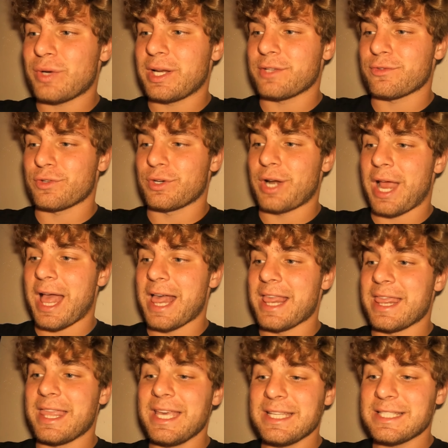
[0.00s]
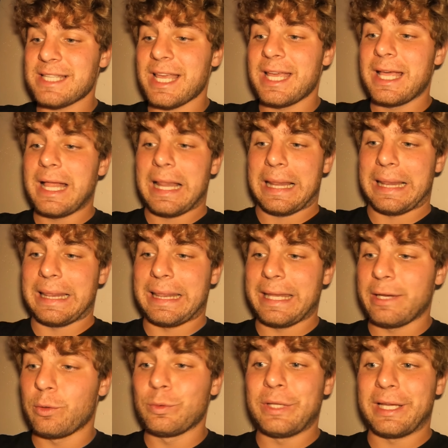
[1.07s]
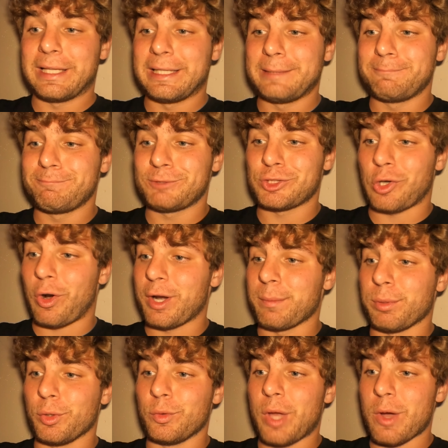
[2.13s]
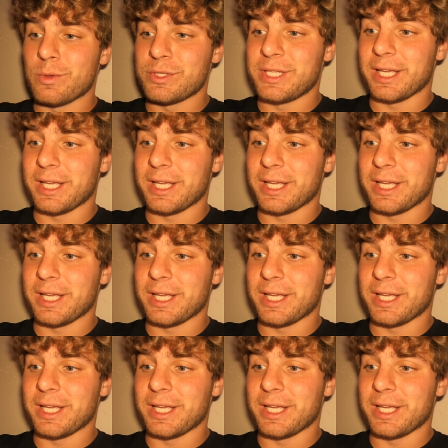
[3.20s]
transfer uh, this little Diglett, sorry, Blue Nose